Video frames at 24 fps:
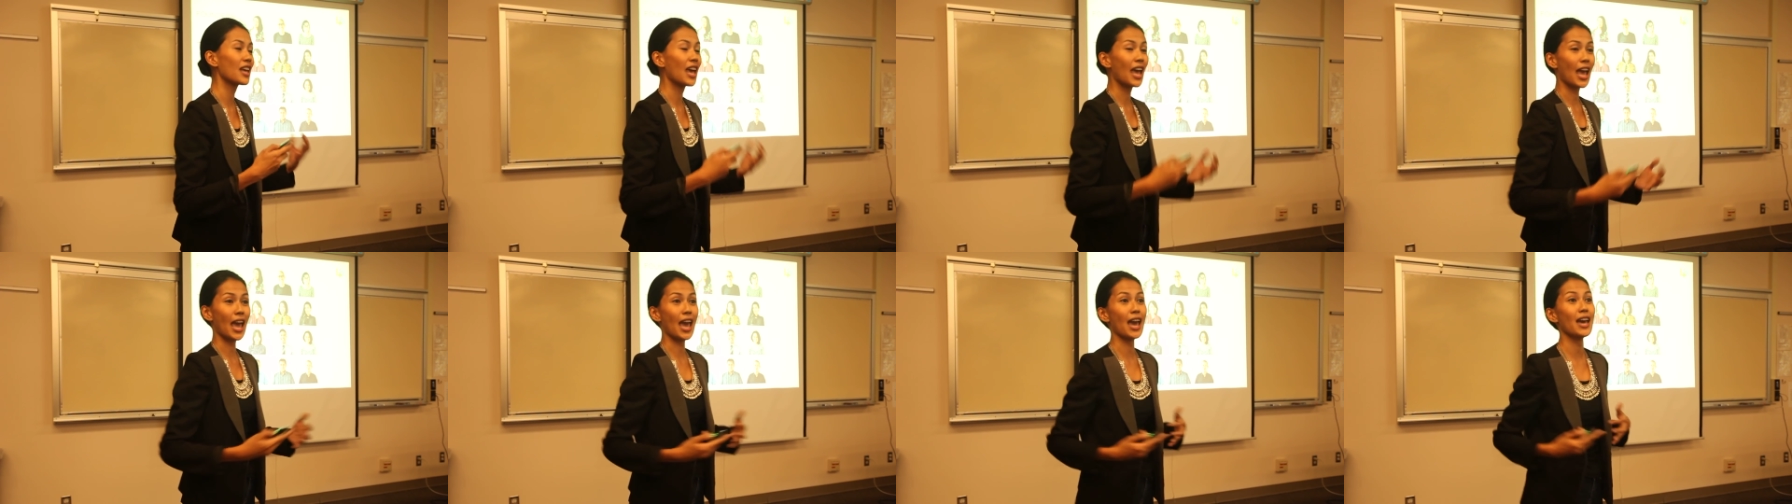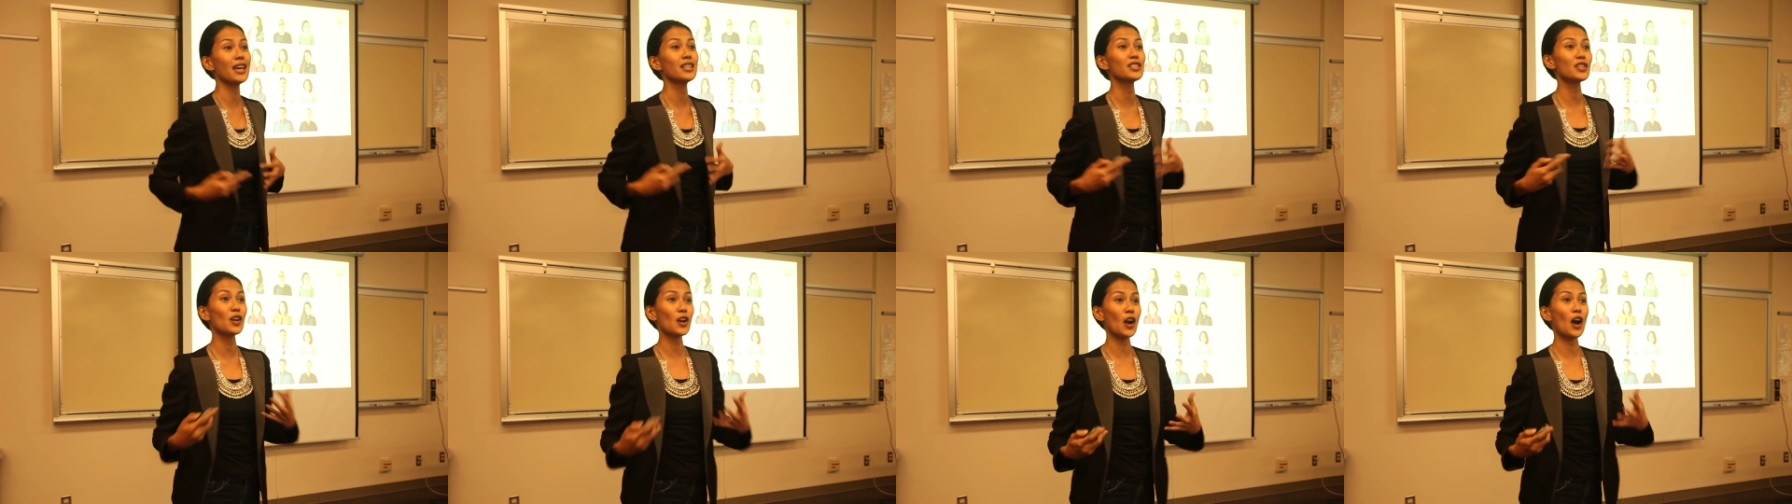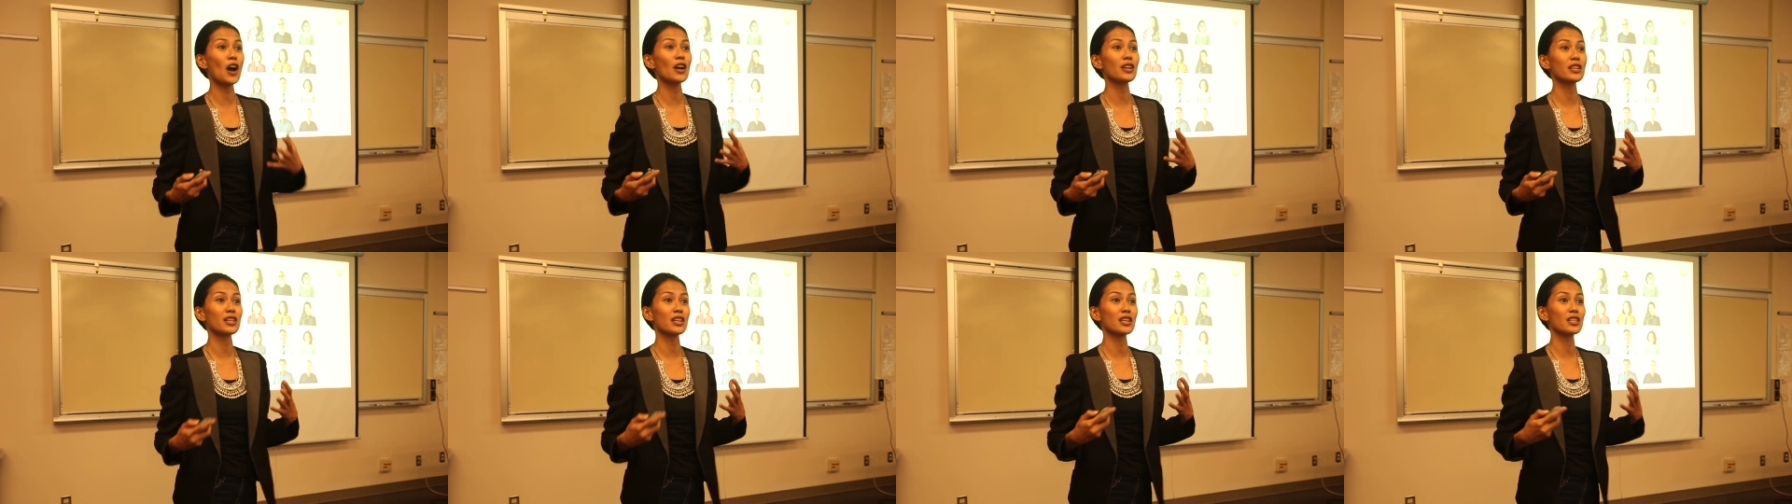and our
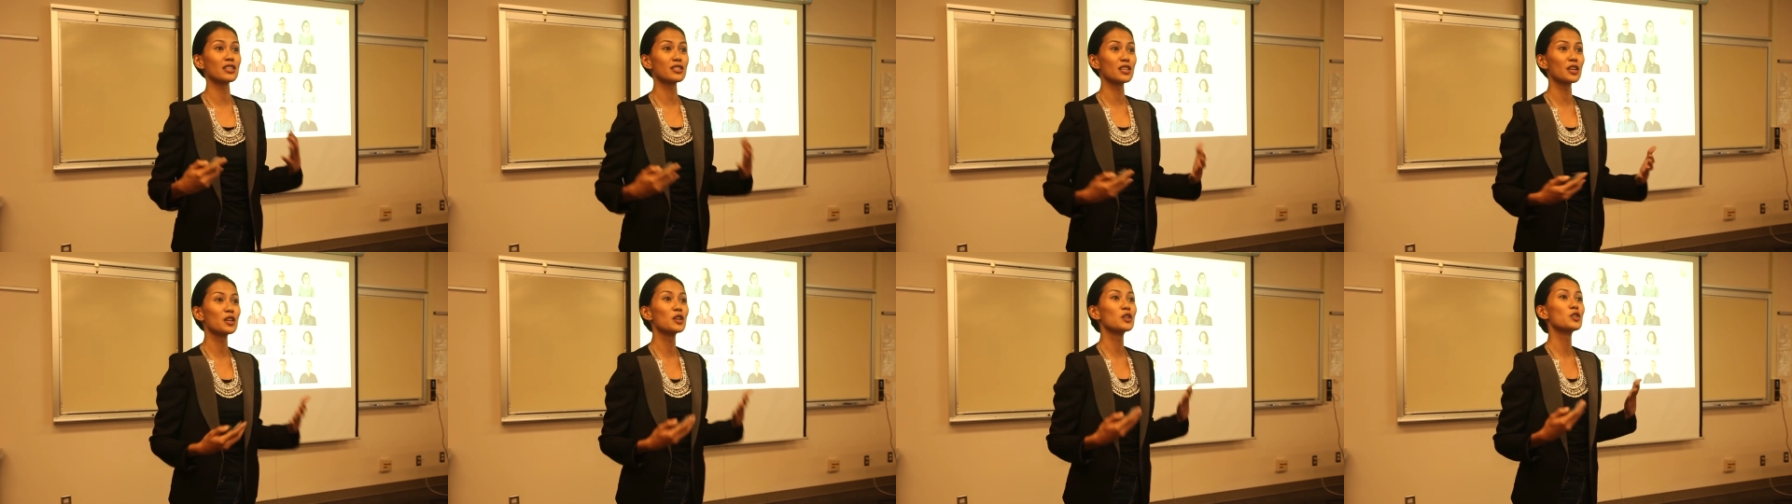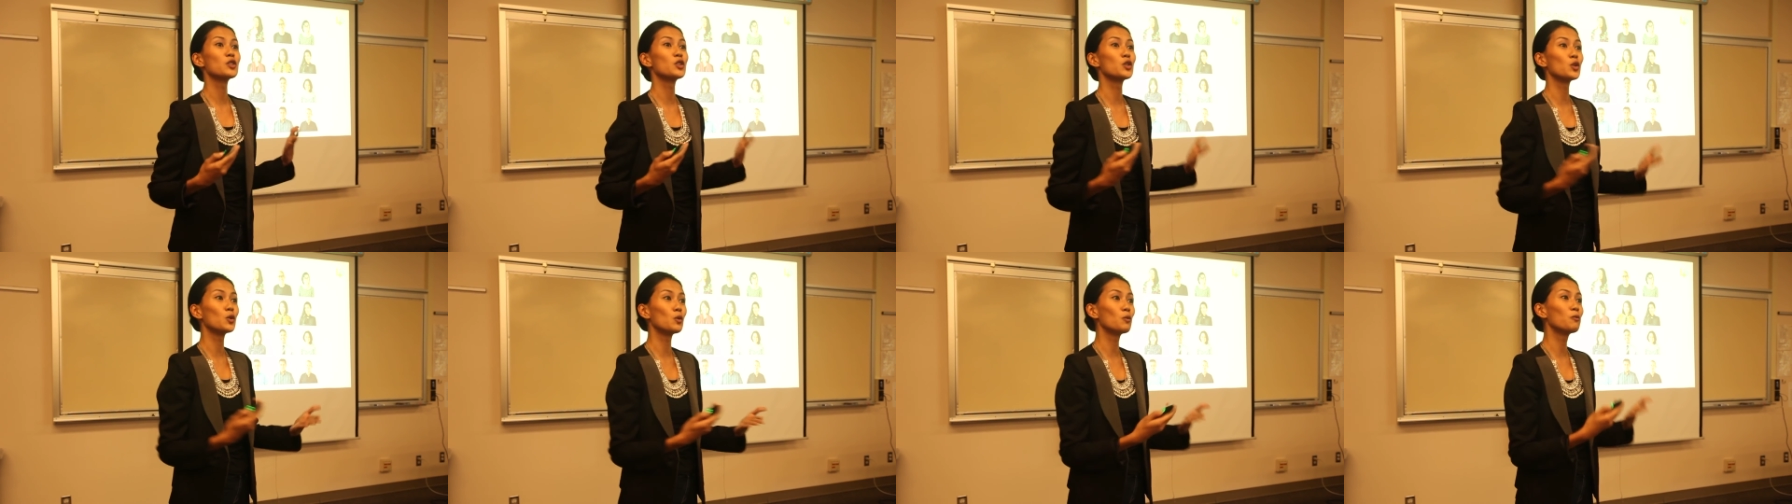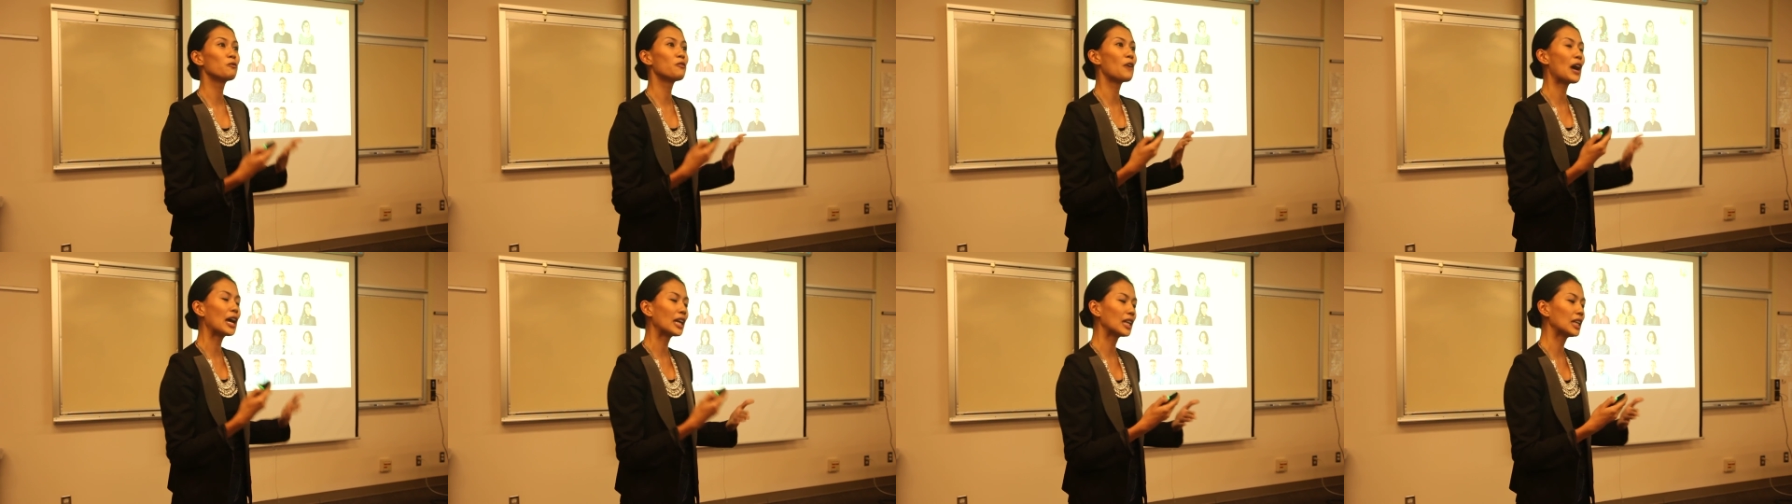audience to
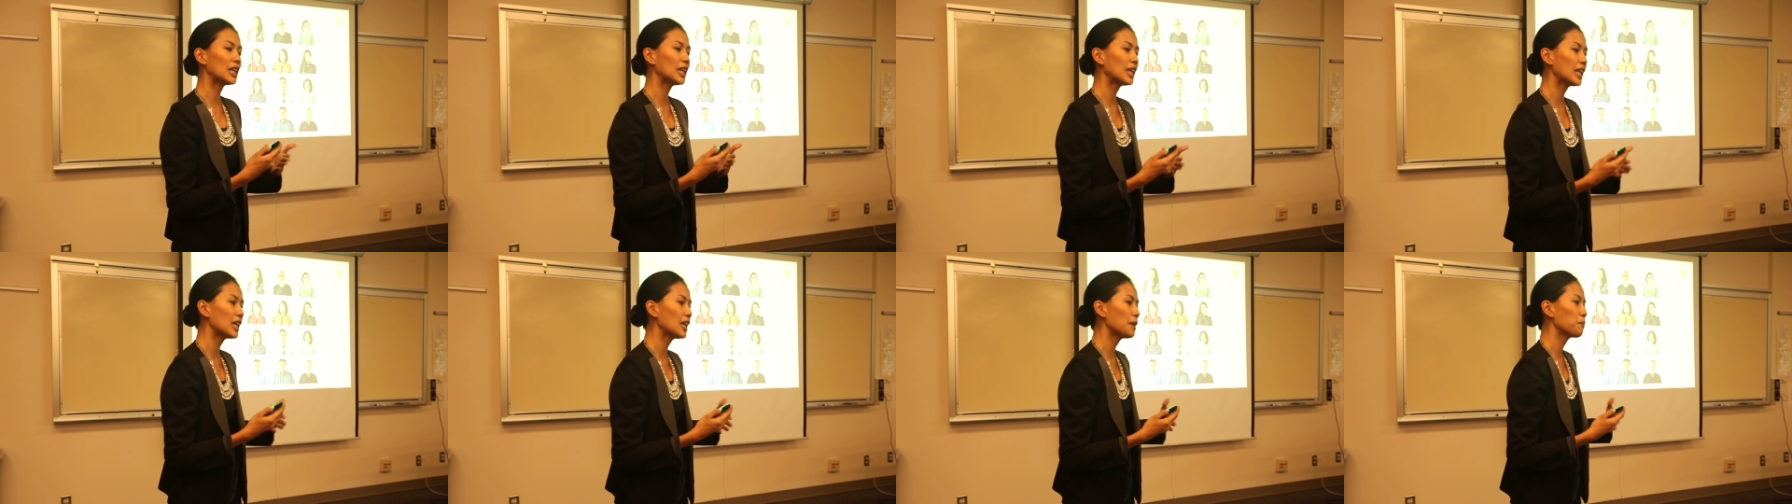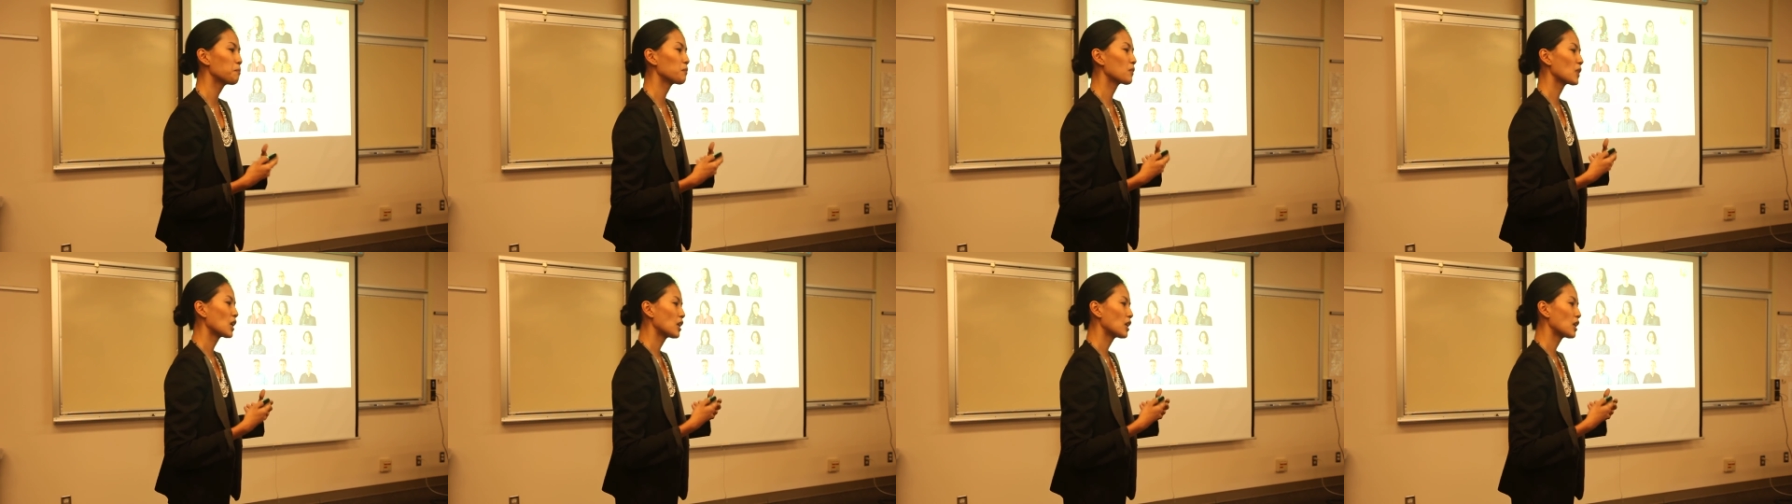finally